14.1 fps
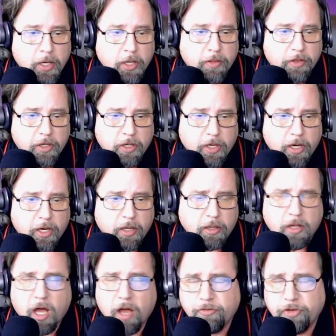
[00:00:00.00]
The uh,
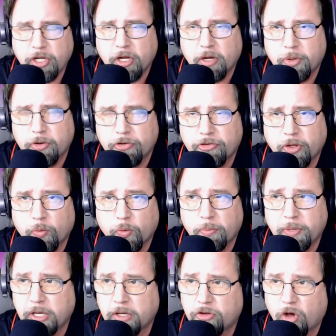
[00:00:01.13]
lofty numbers that were
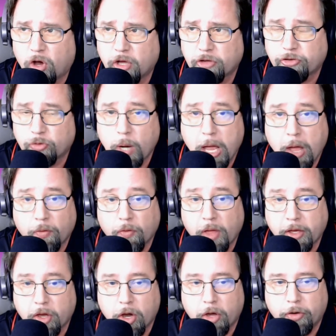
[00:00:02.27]
being tossed around,
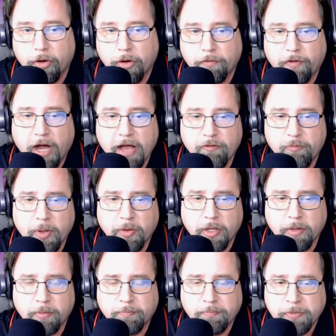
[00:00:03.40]
like 105
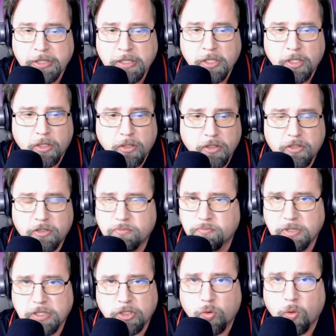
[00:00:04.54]
million, looked
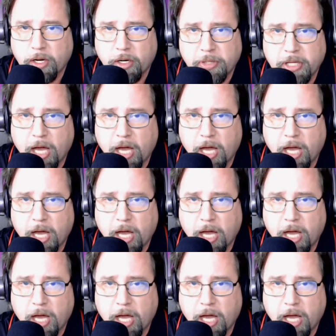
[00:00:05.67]
incredibly